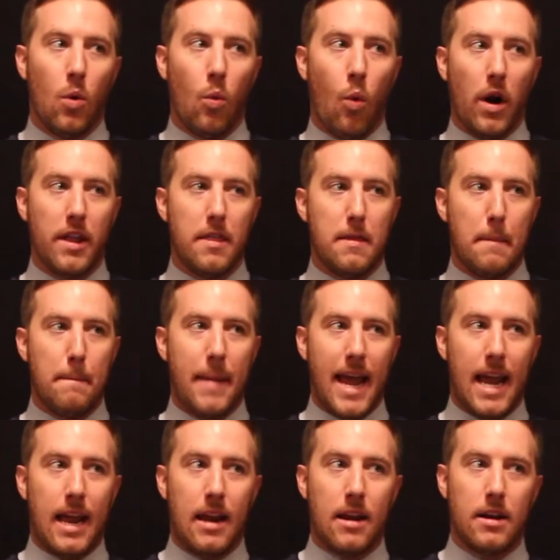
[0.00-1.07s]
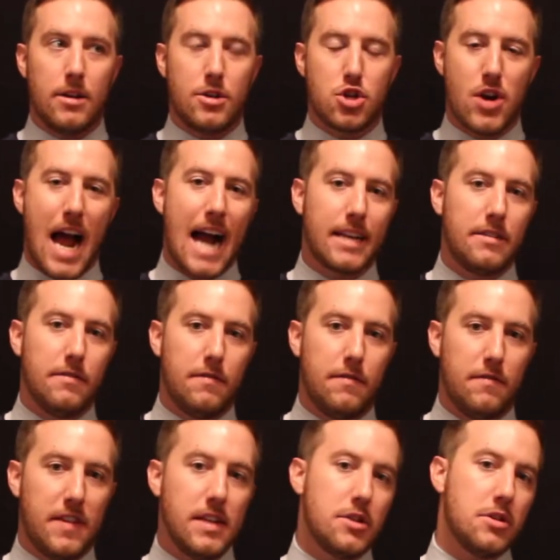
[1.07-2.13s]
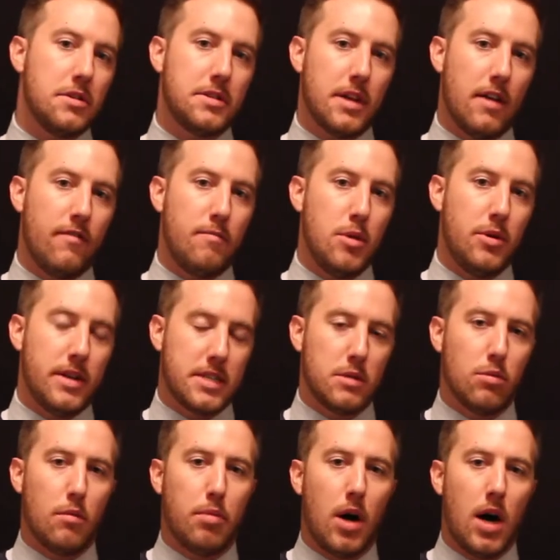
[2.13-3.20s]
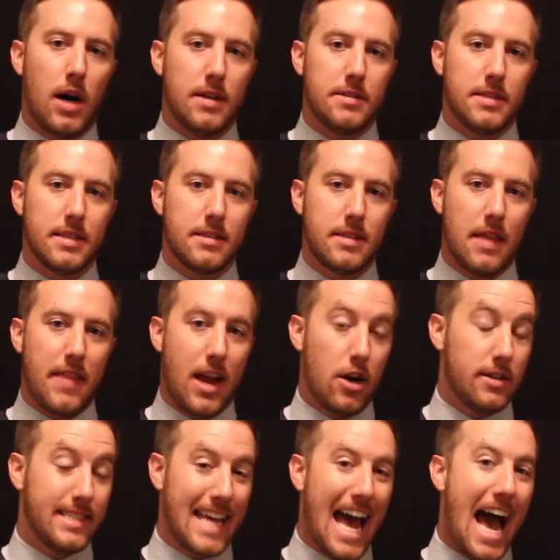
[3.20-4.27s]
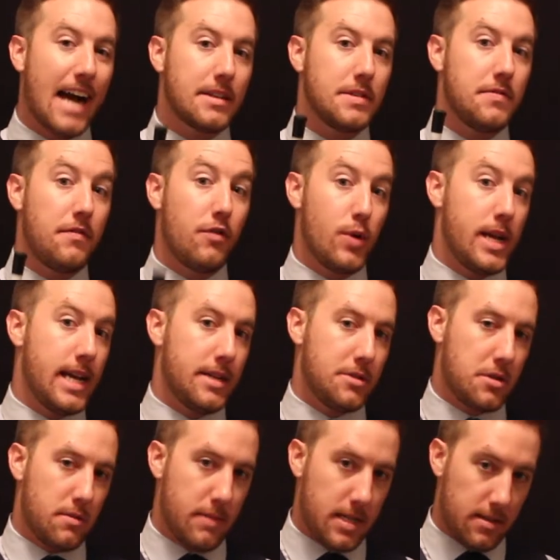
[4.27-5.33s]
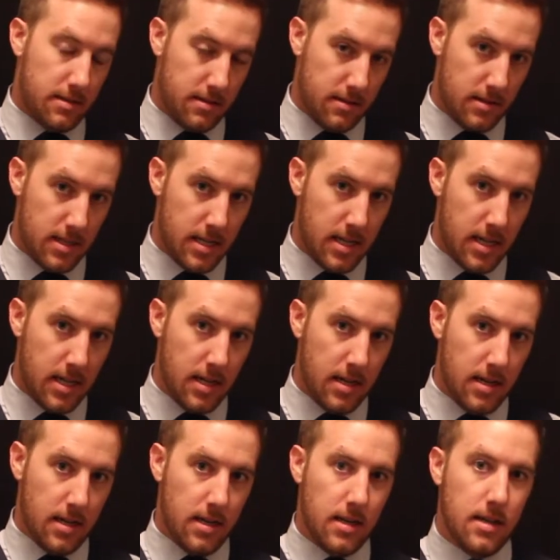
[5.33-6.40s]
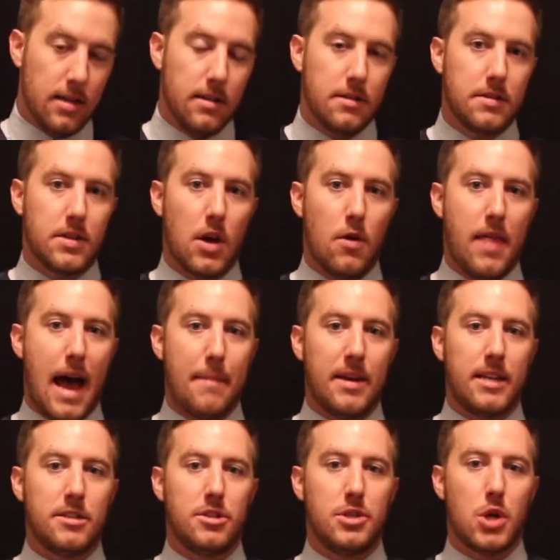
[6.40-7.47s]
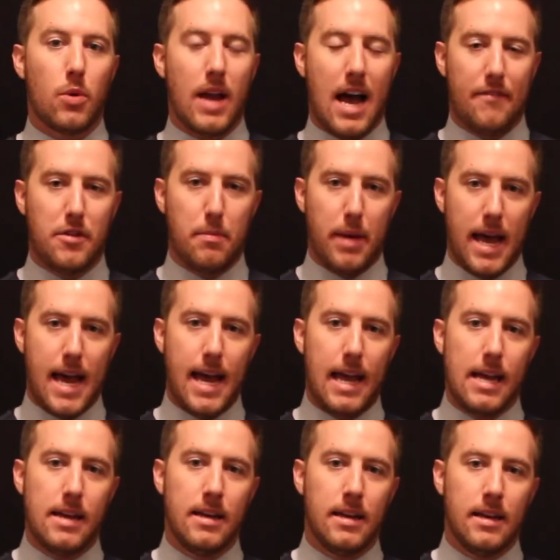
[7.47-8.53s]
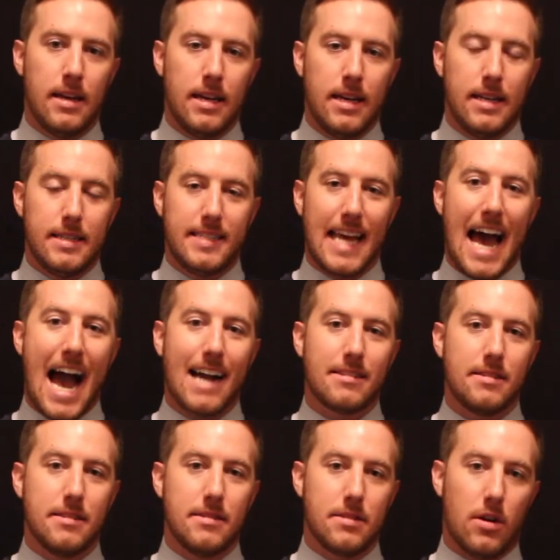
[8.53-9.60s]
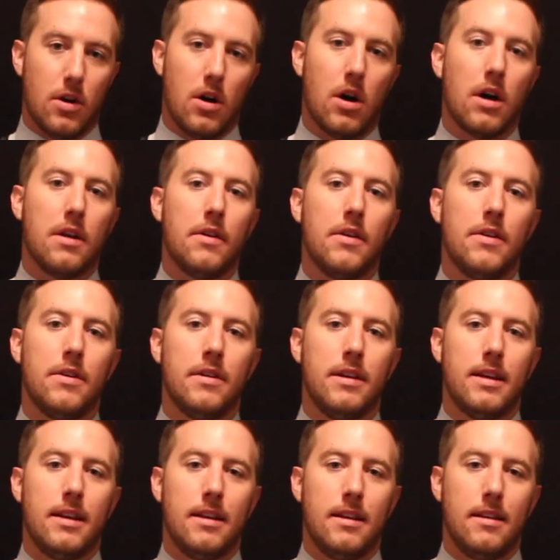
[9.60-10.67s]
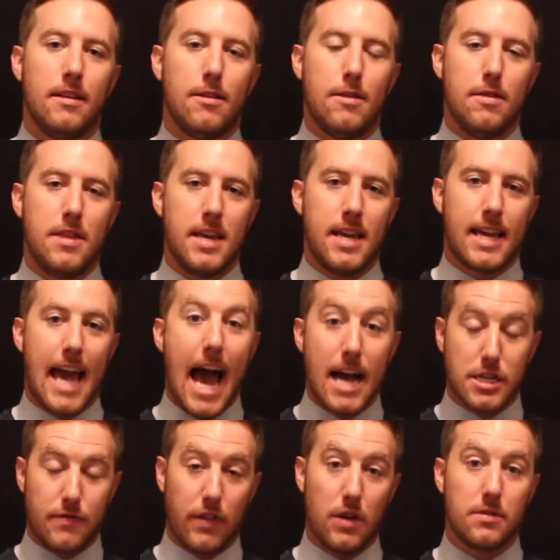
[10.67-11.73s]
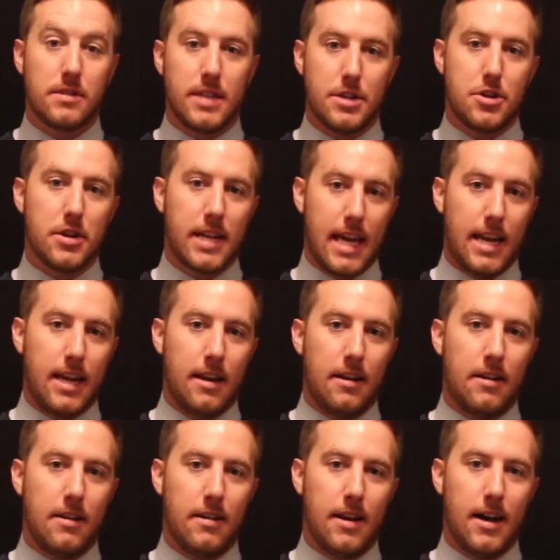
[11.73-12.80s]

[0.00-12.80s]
One of the main attractive features of municipal bonds is that they are tax-free instruments. So that means you don't have to pay taxes on the cash flows that you're getting